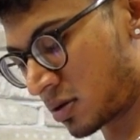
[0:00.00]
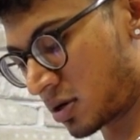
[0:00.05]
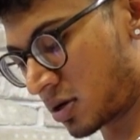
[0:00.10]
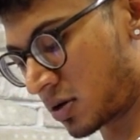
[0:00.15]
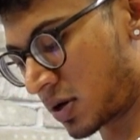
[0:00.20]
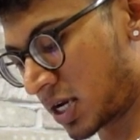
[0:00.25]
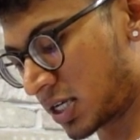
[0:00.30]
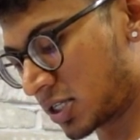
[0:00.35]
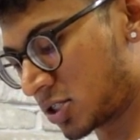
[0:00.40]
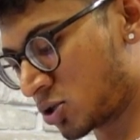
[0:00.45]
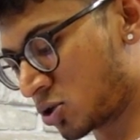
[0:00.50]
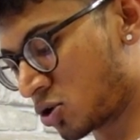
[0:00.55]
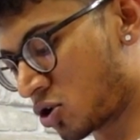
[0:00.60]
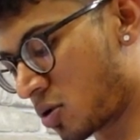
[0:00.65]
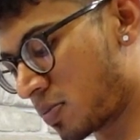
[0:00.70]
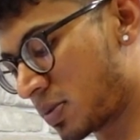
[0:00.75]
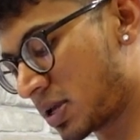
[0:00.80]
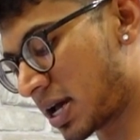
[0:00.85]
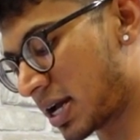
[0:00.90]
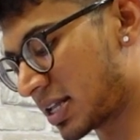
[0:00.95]
Alright, so
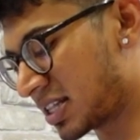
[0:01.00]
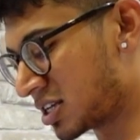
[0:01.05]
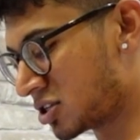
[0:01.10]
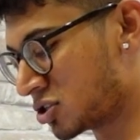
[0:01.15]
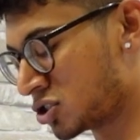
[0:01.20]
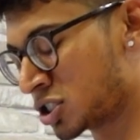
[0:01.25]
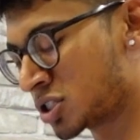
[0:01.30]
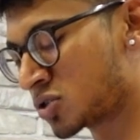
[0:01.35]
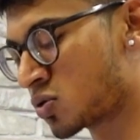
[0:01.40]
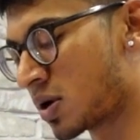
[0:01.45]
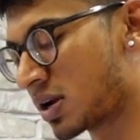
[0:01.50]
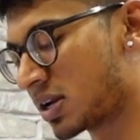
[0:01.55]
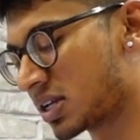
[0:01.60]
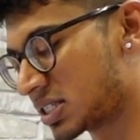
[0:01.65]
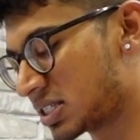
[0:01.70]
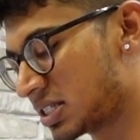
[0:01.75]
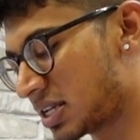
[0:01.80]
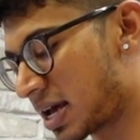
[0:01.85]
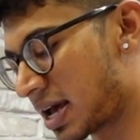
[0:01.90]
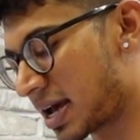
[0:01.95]
normally I tend to just go on the
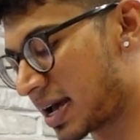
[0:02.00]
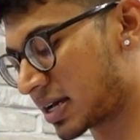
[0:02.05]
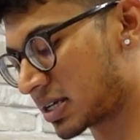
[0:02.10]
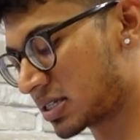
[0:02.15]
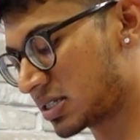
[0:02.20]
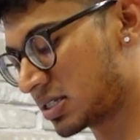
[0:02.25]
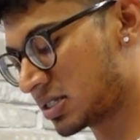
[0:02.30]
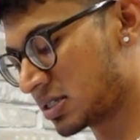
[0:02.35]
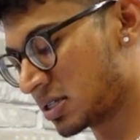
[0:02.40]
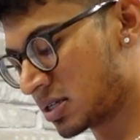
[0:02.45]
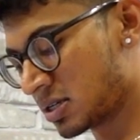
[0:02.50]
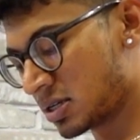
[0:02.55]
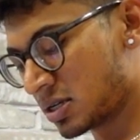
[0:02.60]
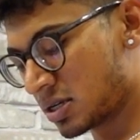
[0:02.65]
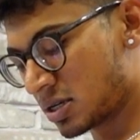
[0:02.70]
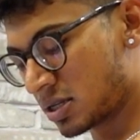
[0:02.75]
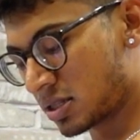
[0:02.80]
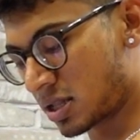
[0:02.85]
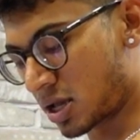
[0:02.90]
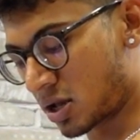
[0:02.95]
snacks.
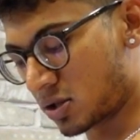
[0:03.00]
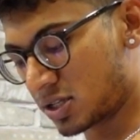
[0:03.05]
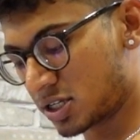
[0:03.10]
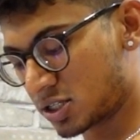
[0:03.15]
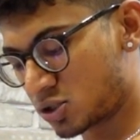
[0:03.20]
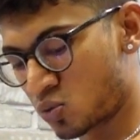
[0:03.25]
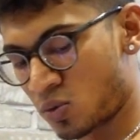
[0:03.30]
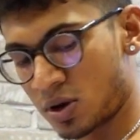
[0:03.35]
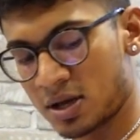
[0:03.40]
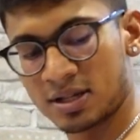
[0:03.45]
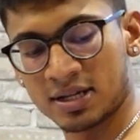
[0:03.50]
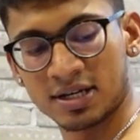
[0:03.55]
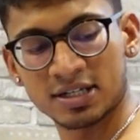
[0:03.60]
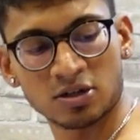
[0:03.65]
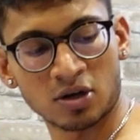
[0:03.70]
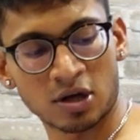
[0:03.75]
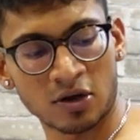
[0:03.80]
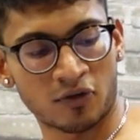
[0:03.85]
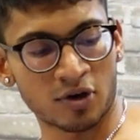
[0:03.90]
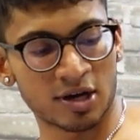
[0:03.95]
Now this one
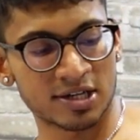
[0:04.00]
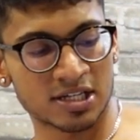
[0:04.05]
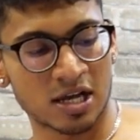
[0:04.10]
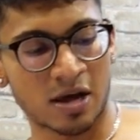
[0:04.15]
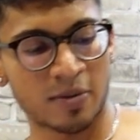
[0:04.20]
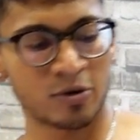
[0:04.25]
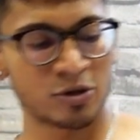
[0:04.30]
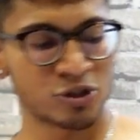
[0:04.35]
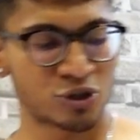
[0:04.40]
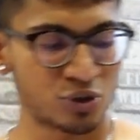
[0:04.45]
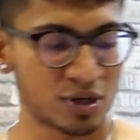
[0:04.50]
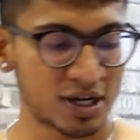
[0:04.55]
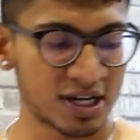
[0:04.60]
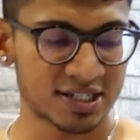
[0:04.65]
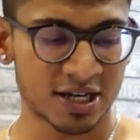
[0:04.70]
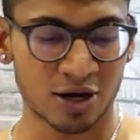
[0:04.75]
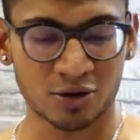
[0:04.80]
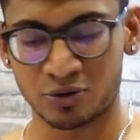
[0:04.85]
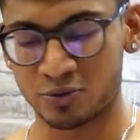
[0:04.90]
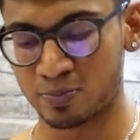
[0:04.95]
is, okay, for example, I'll show you
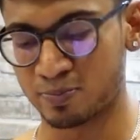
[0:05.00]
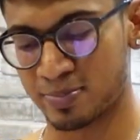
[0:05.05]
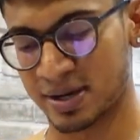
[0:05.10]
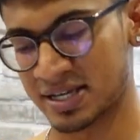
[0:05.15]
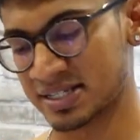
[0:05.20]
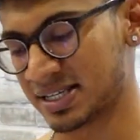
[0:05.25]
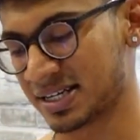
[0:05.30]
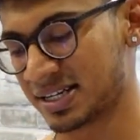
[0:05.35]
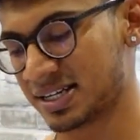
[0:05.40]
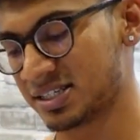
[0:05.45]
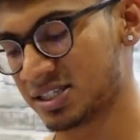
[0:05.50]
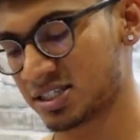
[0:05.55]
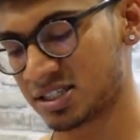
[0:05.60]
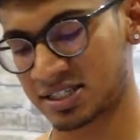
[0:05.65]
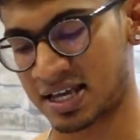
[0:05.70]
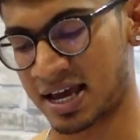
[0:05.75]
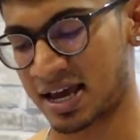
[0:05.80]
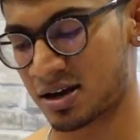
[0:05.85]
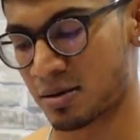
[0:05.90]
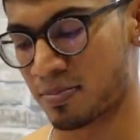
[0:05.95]
guys how to basically
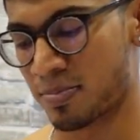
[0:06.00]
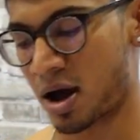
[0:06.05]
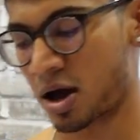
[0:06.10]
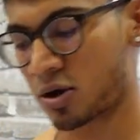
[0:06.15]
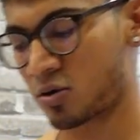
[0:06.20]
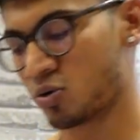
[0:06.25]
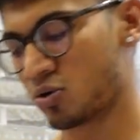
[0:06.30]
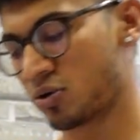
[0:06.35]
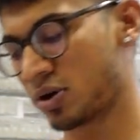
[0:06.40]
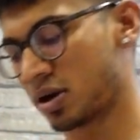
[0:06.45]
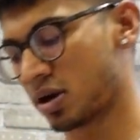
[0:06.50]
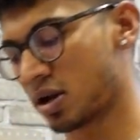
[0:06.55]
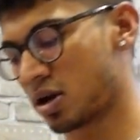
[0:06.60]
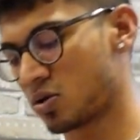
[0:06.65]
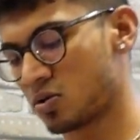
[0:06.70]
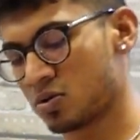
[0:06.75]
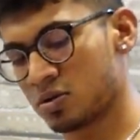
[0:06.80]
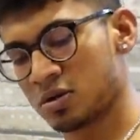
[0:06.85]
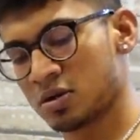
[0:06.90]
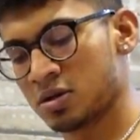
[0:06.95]
just scan the barcode right
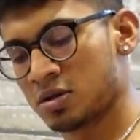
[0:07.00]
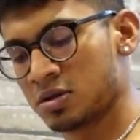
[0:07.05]
now.